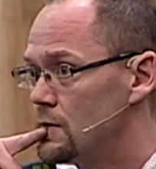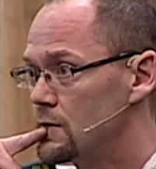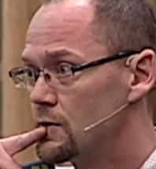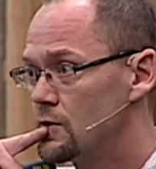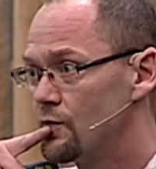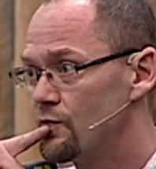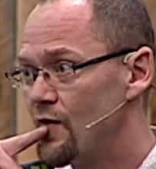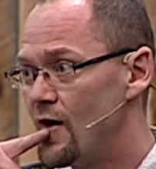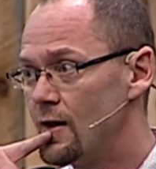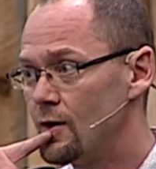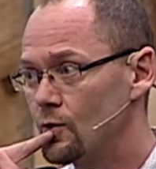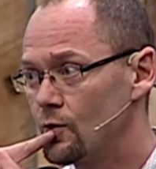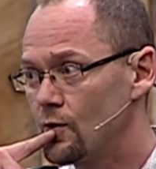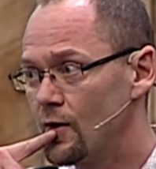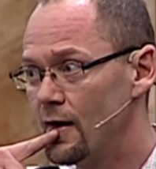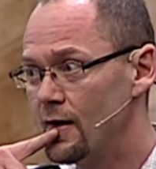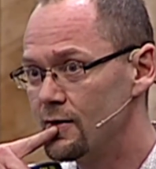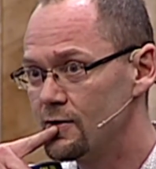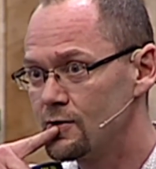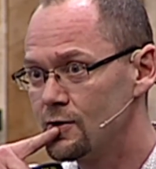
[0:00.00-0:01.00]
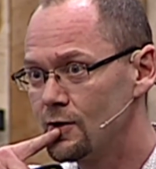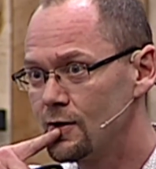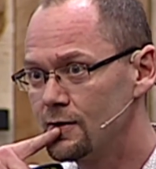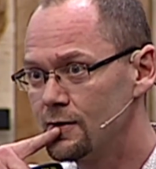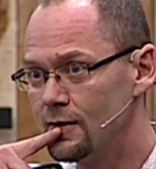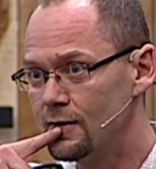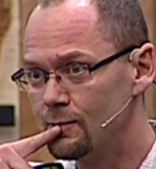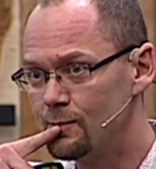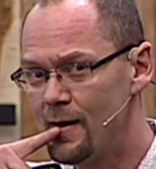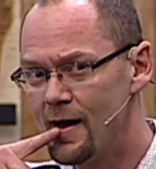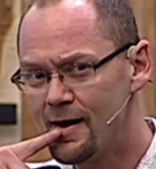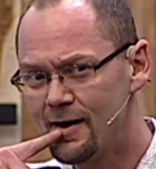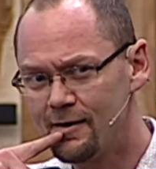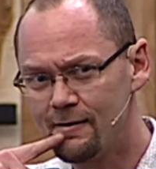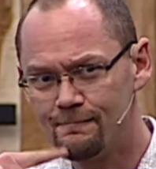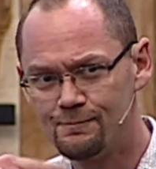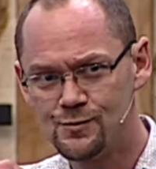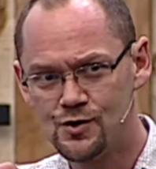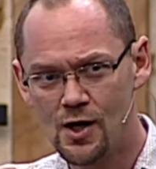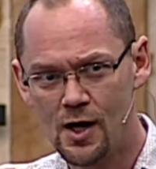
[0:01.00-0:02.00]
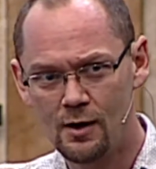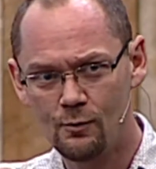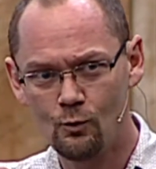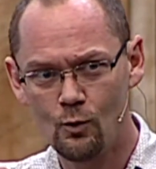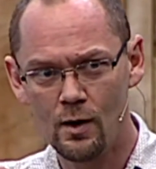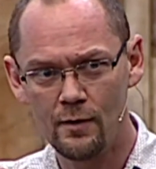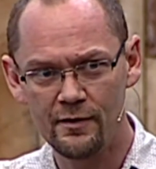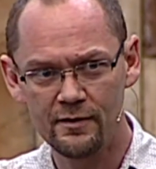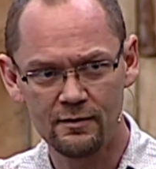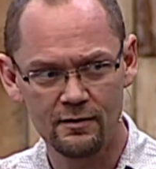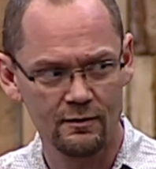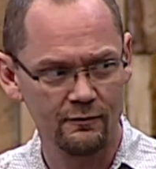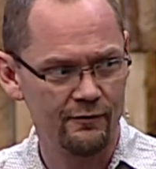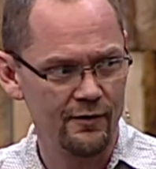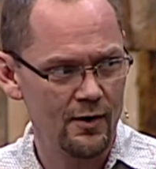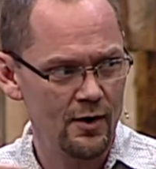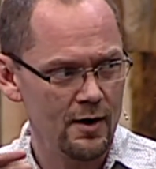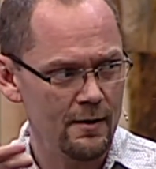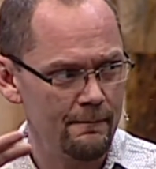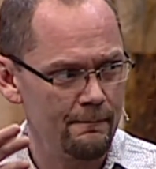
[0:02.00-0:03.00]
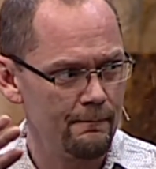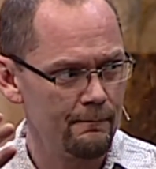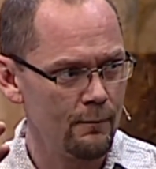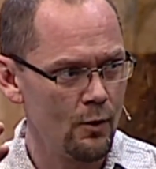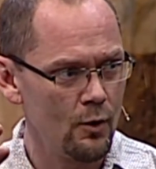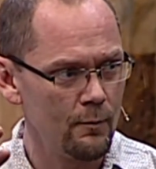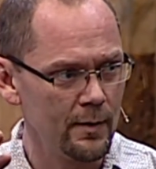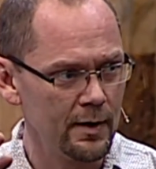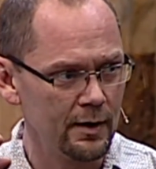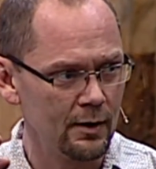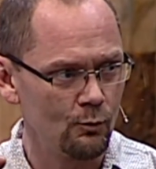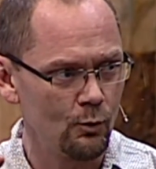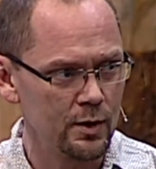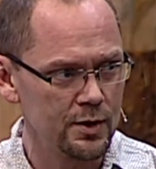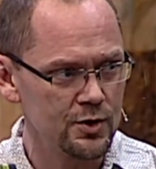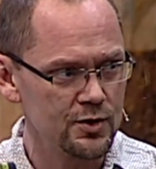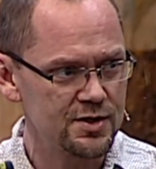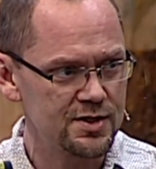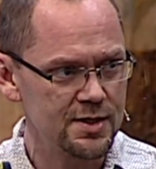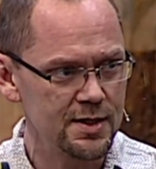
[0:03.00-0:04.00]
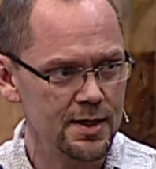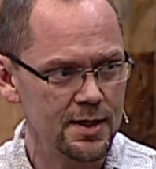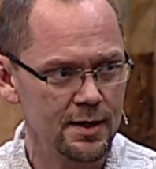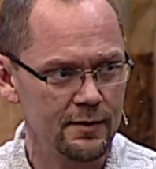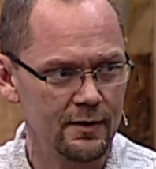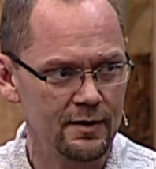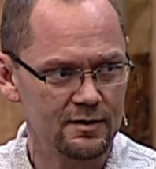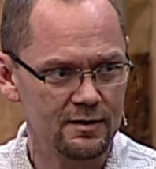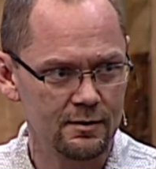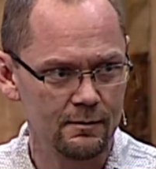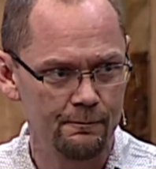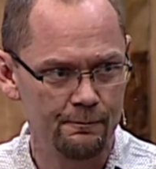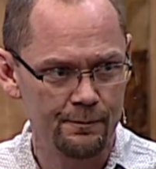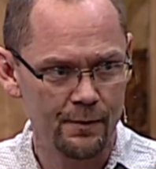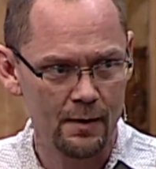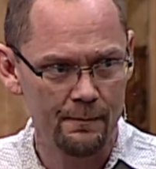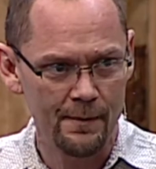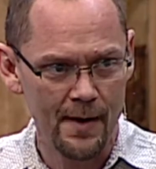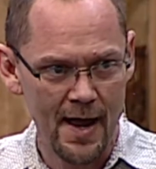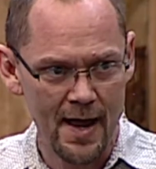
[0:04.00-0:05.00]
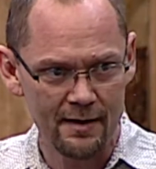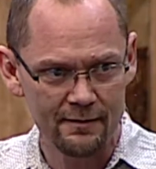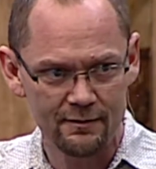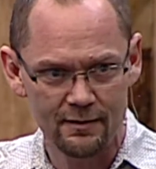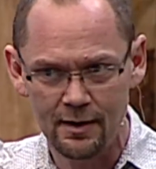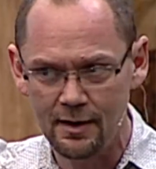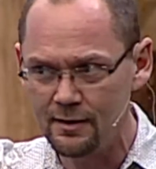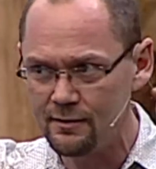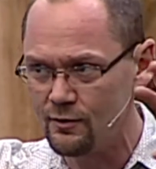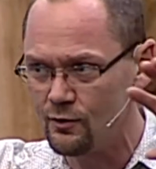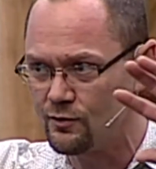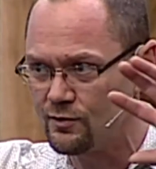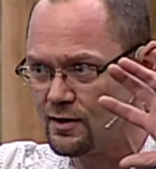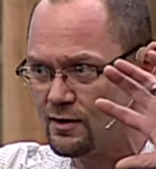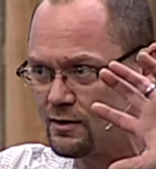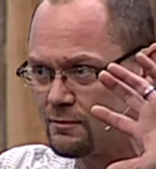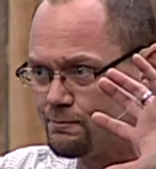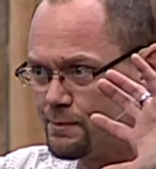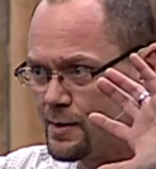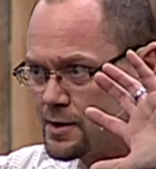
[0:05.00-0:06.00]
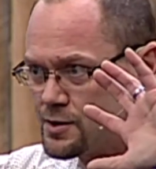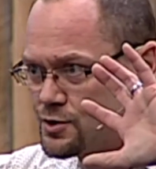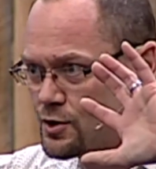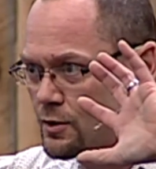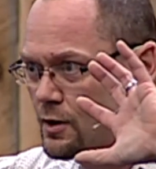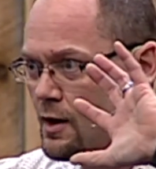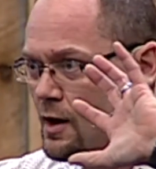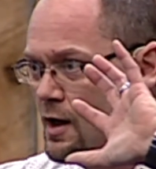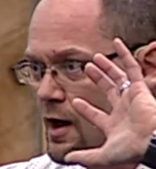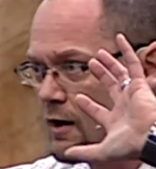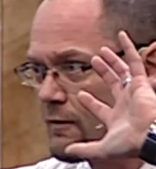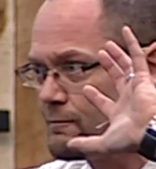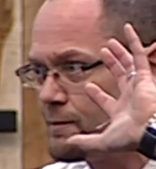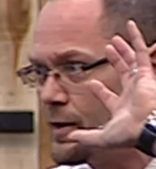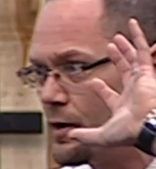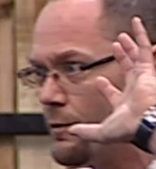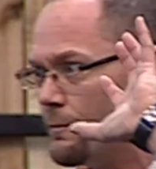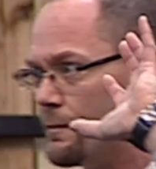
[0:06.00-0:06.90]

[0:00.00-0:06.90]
to follow Christ. Look at this. Back in John 1, this is the very moment. And what you see in this capacity is you see this picture of Peter